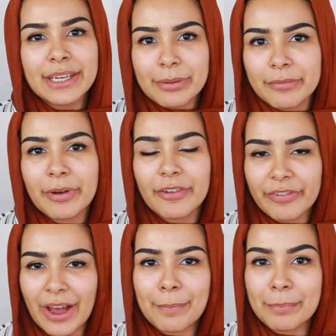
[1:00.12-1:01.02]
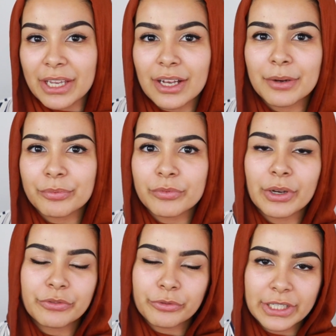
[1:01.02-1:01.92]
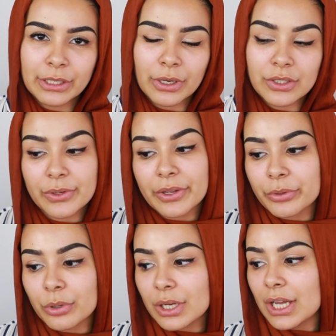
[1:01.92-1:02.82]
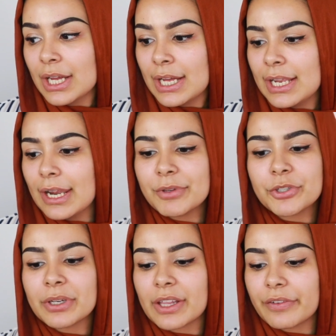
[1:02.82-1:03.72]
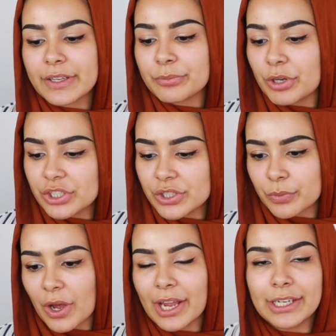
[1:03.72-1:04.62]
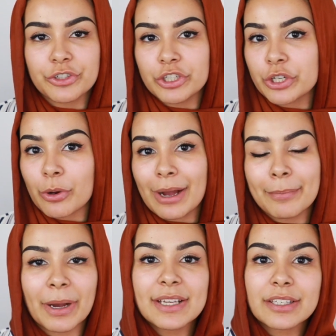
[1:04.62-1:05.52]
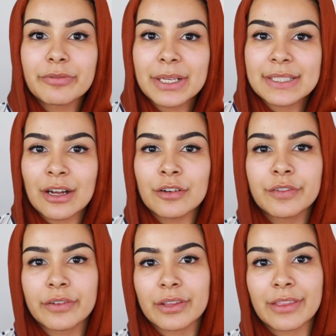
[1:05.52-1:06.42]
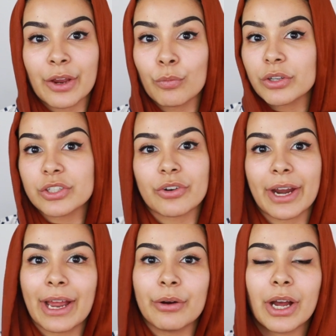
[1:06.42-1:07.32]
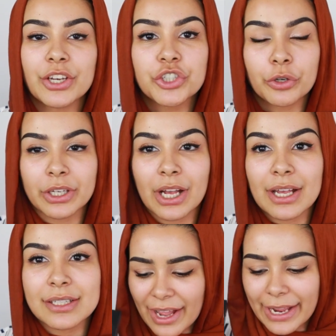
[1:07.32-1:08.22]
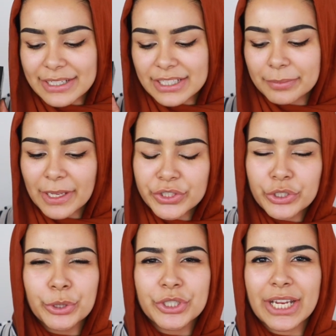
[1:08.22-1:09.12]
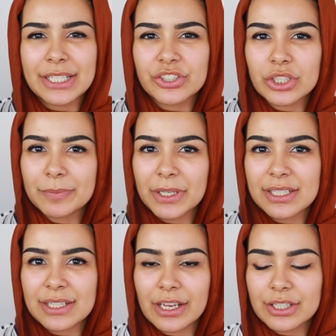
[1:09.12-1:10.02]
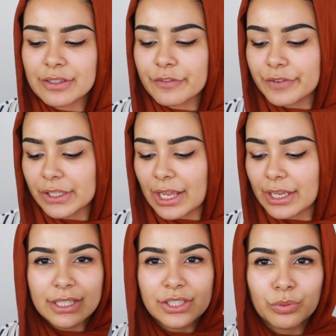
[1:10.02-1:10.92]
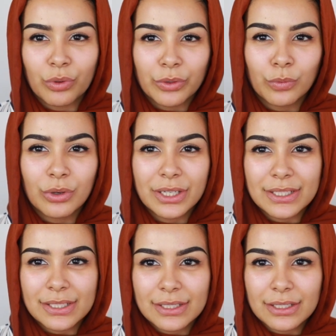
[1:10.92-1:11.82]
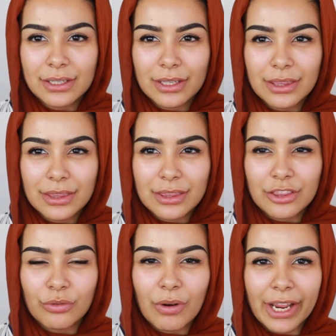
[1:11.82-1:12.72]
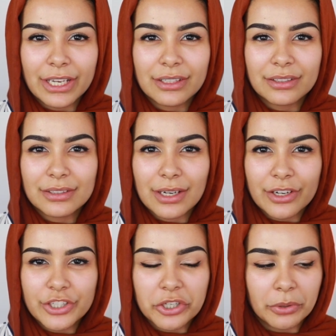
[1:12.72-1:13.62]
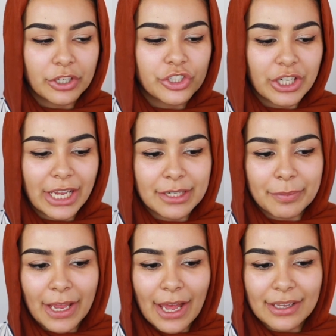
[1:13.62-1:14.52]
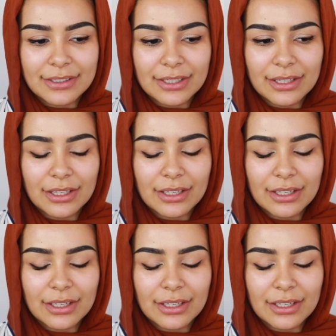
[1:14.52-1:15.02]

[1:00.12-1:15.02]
Nip and Fab makeup went really well. So I thought, let me do another first impressions where I literally go out and buy stuff myself that I want to try out and show you guys. I ended up getting two shades just because I didn't feel like this one was the right undertone and shade, but it had